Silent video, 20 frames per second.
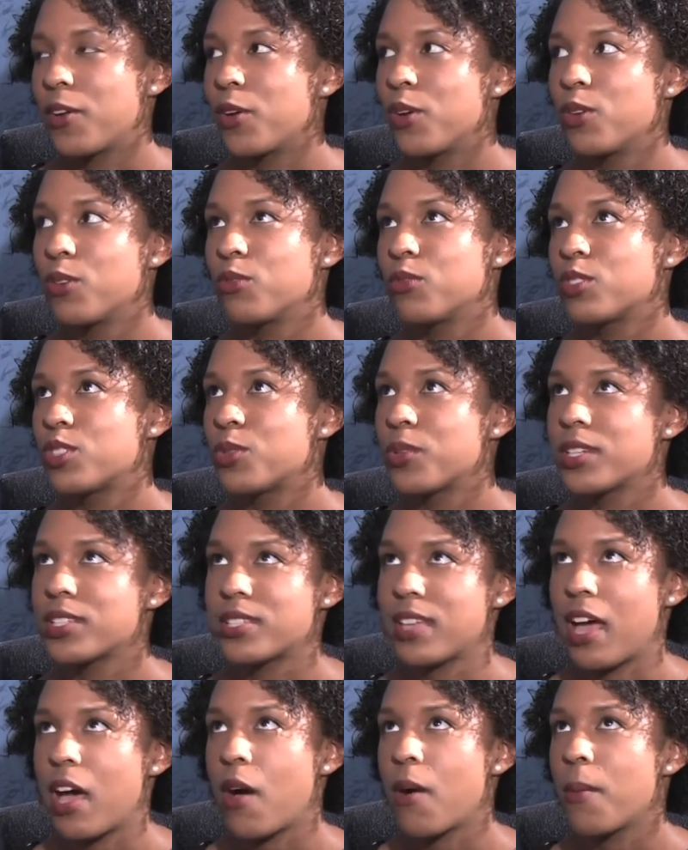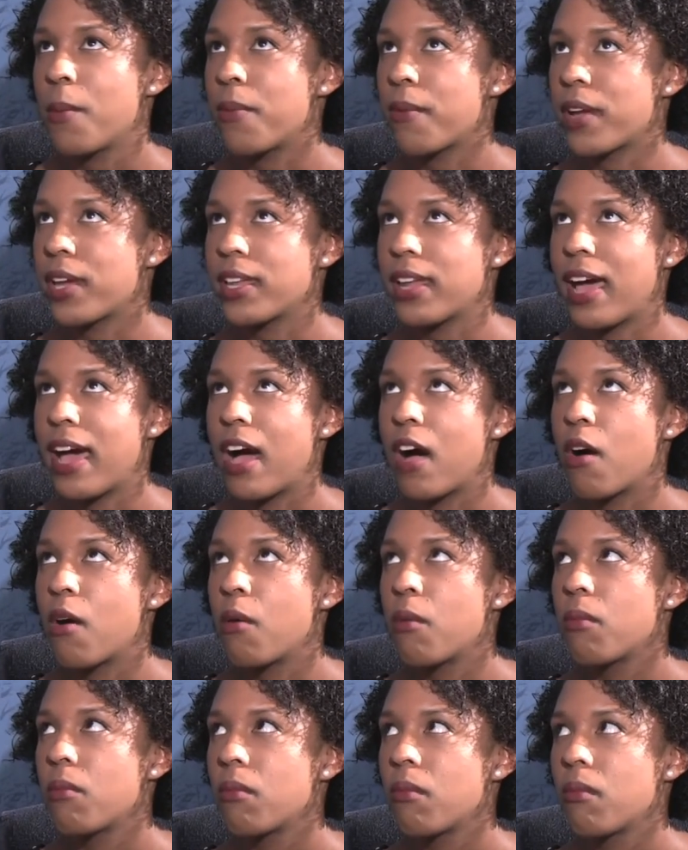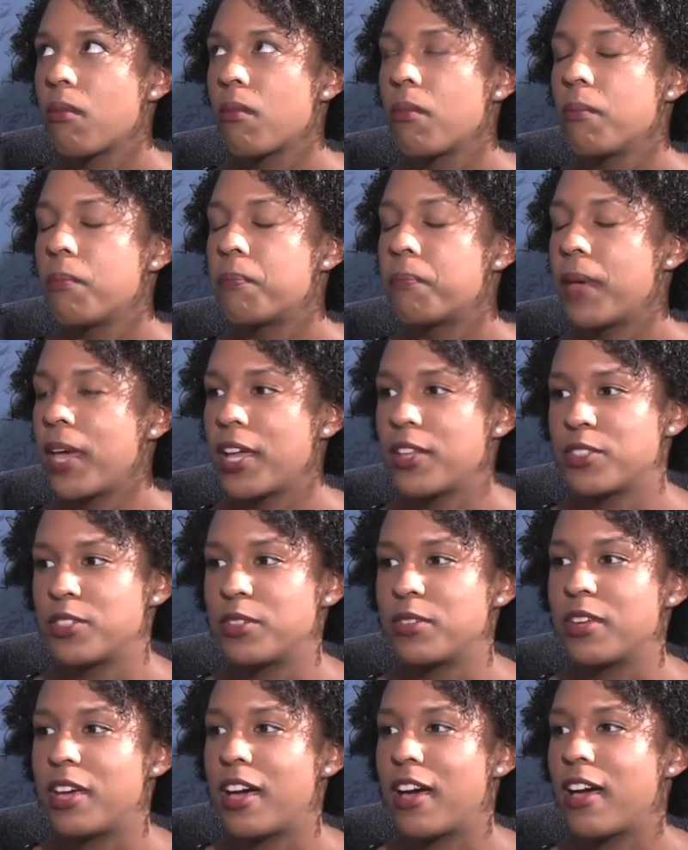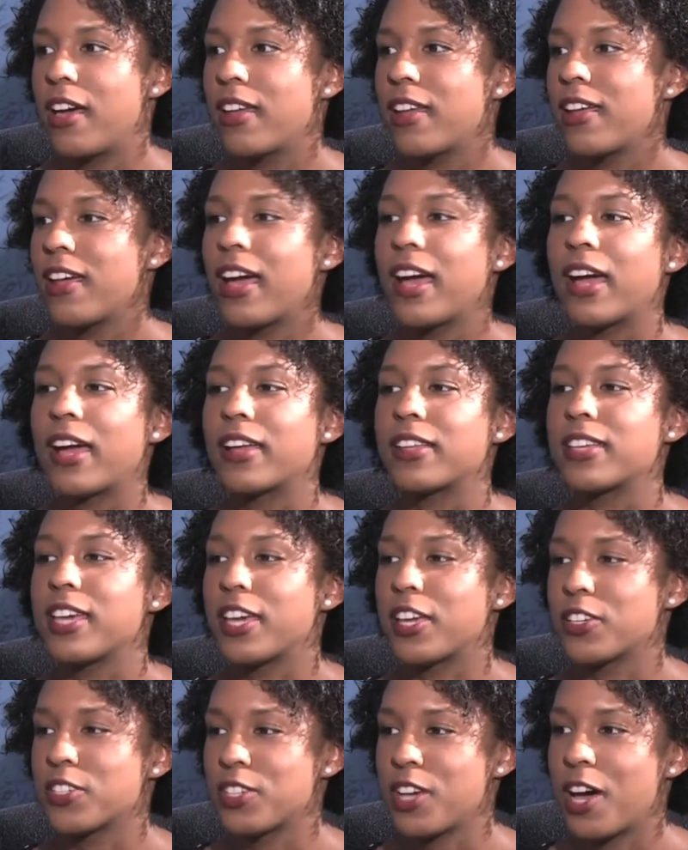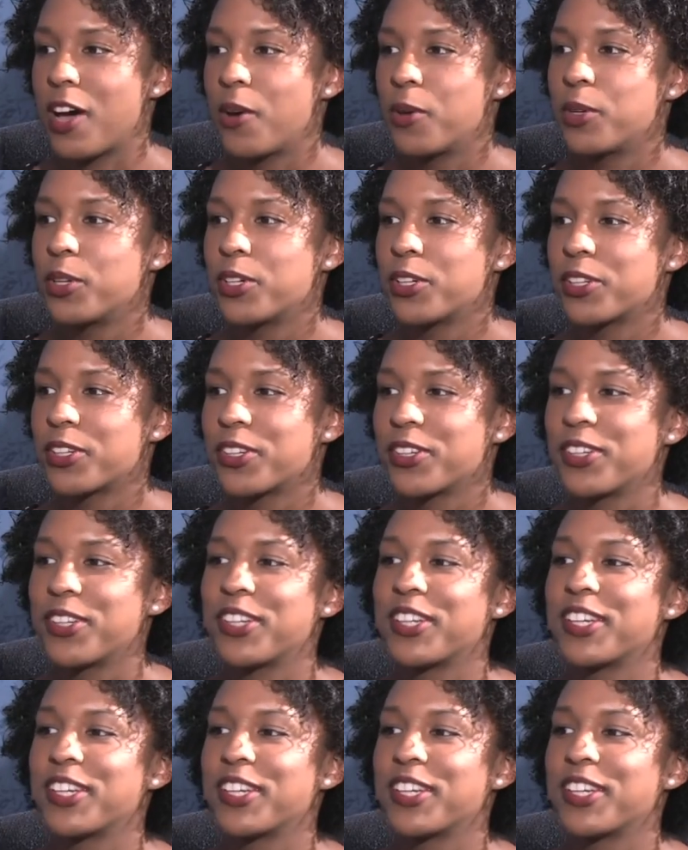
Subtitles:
I don't twist out, braid out, bantu knot. I take a shower.